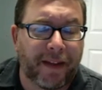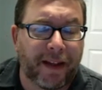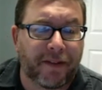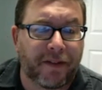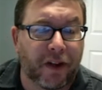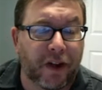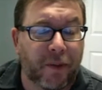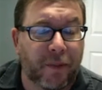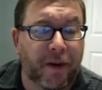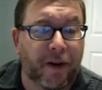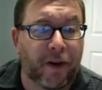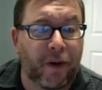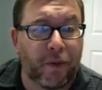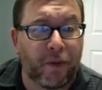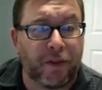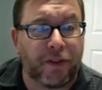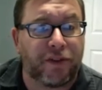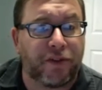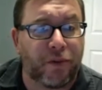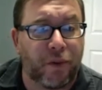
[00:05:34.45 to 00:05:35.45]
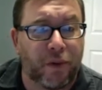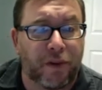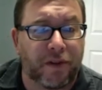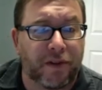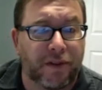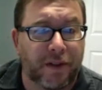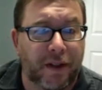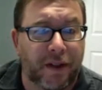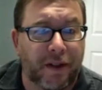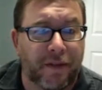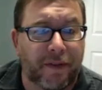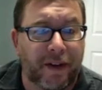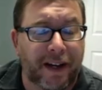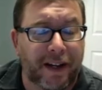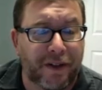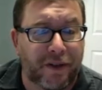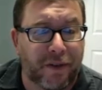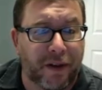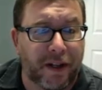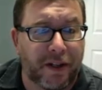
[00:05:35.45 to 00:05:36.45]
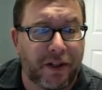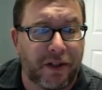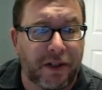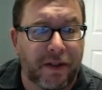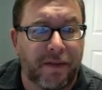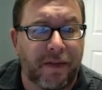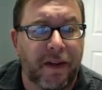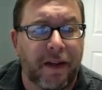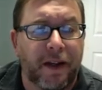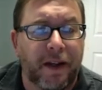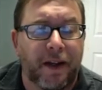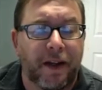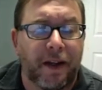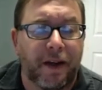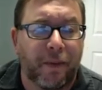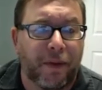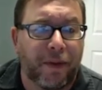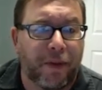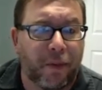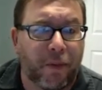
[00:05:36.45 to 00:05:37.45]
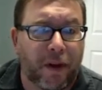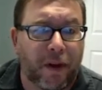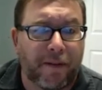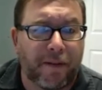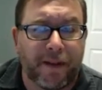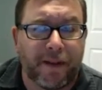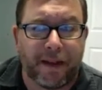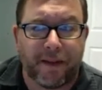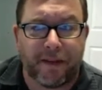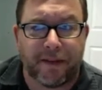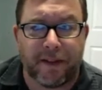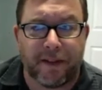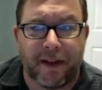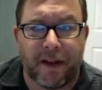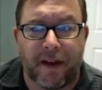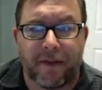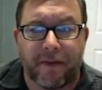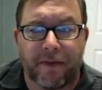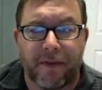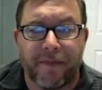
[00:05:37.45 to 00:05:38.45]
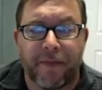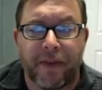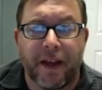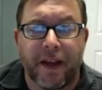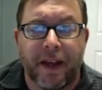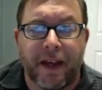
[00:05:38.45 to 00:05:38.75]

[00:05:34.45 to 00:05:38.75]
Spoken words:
That's going to be our only source of hydration with the water fountains off.